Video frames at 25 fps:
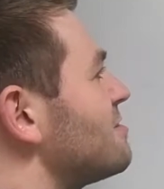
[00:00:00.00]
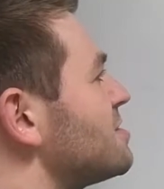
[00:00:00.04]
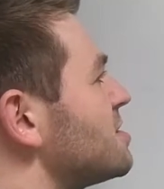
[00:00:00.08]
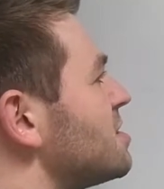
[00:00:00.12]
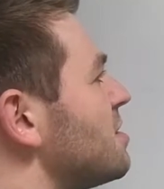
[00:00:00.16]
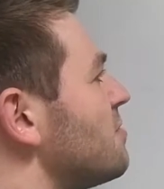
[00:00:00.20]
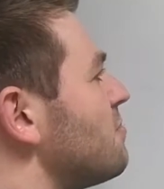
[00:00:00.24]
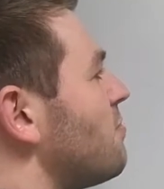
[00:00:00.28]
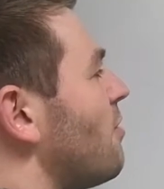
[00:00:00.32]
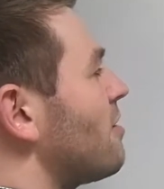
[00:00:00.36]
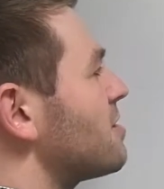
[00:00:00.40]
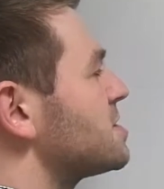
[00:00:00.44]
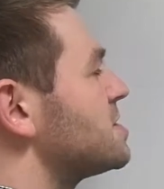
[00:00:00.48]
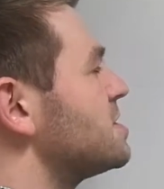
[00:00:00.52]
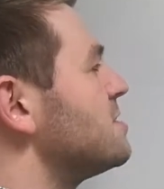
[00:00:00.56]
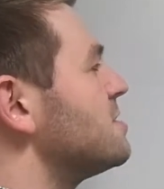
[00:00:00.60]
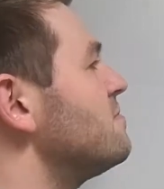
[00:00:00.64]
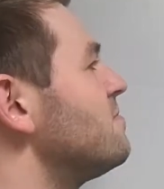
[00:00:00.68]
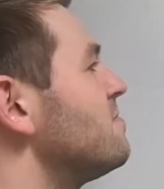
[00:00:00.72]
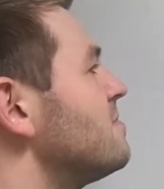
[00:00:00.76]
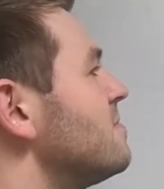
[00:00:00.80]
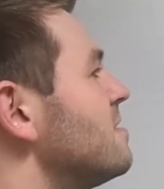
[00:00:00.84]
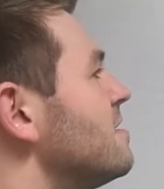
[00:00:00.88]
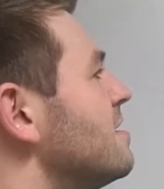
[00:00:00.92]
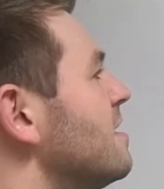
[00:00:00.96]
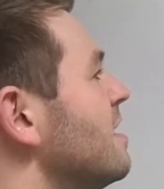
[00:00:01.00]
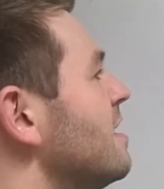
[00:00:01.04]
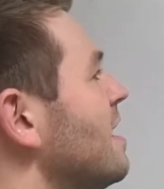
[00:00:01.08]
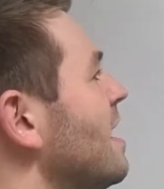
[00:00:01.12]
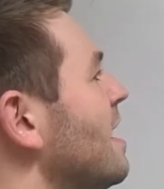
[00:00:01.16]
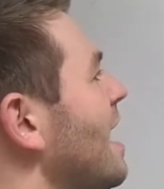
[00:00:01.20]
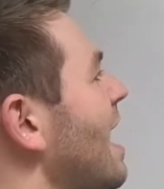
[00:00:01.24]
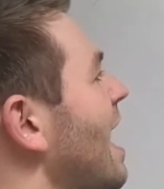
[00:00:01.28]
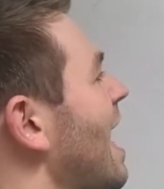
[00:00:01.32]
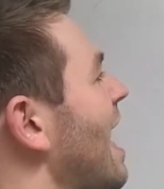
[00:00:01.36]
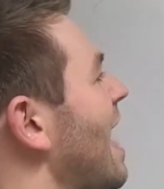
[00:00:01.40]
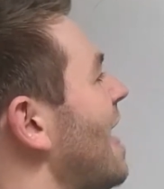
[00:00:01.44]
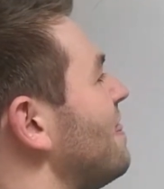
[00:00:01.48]
the bottom.
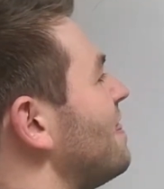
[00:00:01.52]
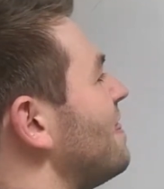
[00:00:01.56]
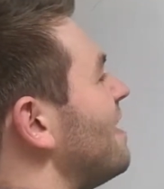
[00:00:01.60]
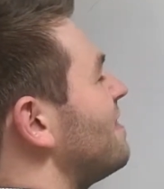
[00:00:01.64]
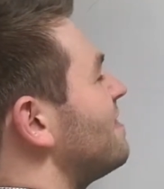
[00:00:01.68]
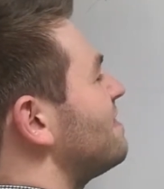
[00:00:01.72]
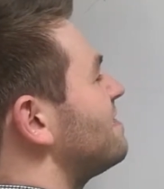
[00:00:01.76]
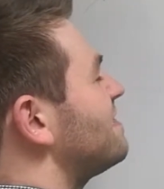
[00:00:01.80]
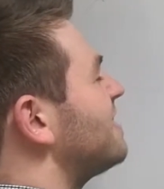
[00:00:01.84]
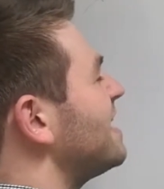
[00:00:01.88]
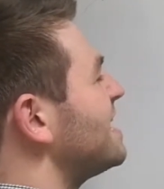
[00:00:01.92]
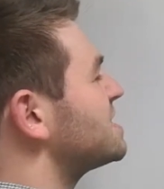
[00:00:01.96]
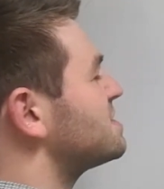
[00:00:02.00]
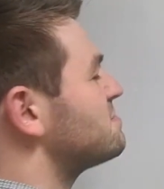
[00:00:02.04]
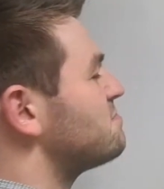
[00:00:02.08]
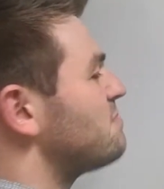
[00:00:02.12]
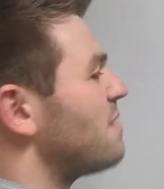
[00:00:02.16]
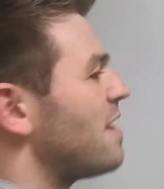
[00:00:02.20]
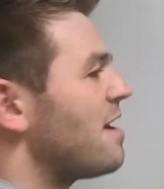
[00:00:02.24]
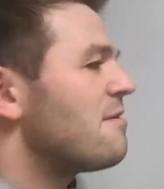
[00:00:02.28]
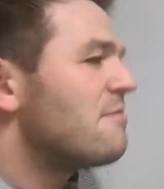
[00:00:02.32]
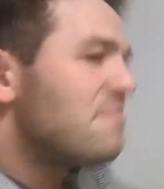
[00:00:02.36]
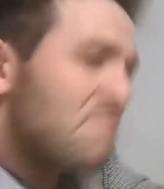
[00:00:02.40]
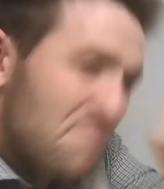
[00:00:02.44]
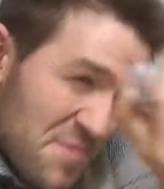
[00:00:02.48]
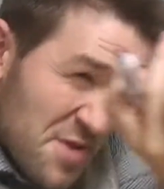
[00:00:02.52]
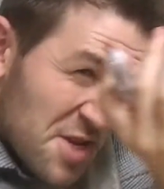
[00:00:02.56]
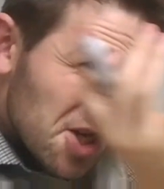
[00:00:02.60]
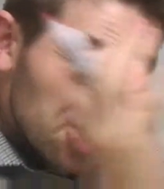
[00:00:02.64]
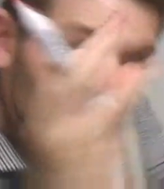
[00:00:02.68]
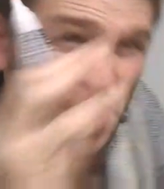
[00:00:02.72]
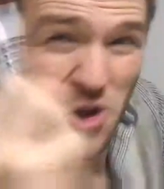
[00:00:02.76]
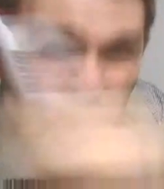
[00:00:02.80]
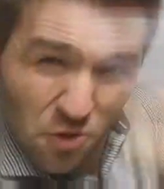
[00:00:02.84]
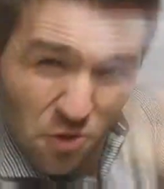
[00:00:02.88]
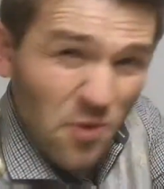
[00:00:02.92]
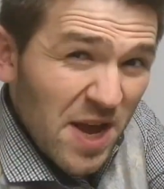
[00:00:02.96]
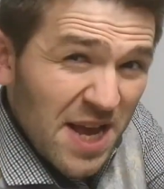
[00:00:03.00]
And then this bit
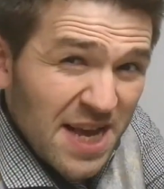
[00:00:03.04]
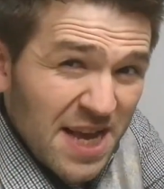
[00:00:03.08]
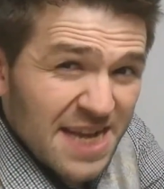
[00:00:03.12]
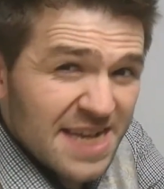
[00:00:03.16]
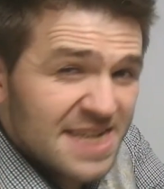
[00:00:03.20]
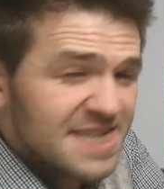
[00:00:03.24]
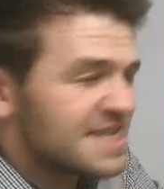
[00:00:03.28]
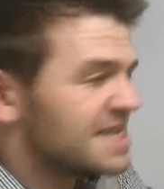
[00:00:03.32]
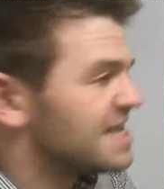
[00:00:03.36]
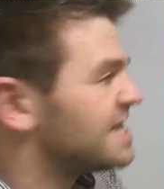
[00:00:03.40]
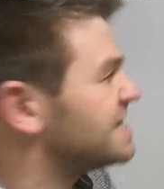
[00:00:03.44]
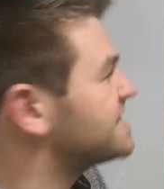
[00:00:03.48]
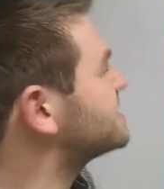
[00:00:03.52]
squeezes